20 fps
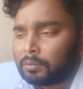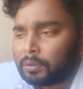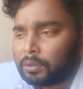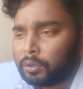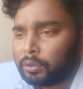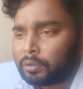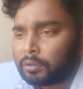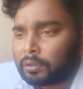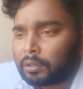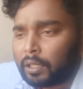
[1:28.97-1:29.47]

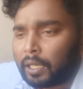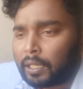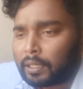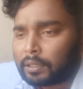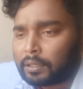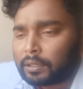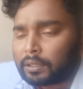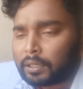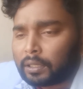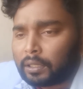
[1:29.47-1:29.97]
use
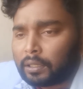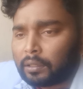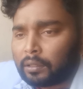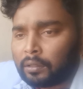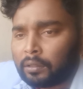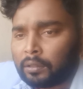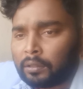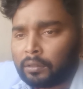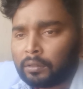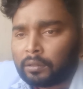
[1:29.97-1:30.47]
large
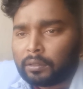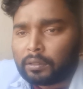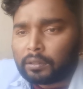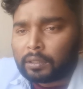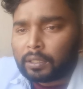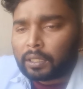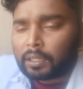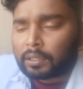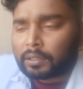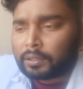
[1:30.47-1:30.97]
scale
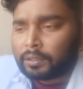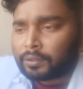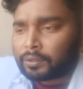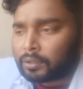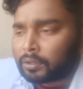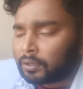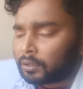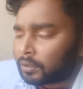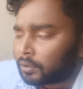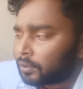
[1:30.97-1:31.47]
data
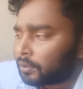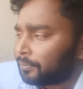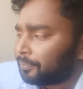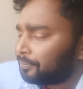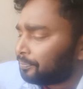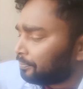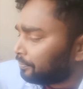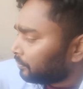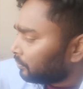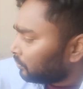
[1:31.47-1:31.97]
centers
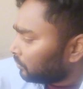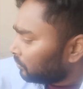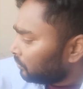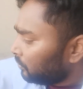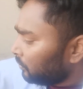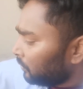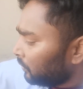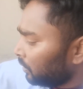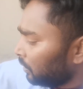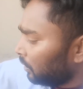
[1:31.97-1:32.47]

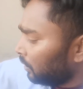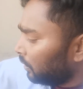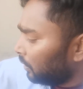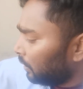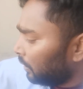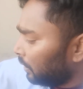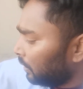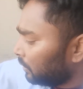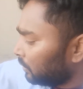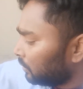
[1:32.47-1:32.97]

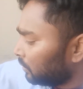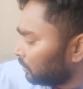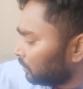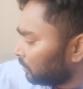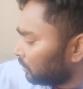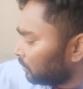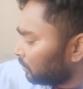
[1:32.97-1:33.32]
and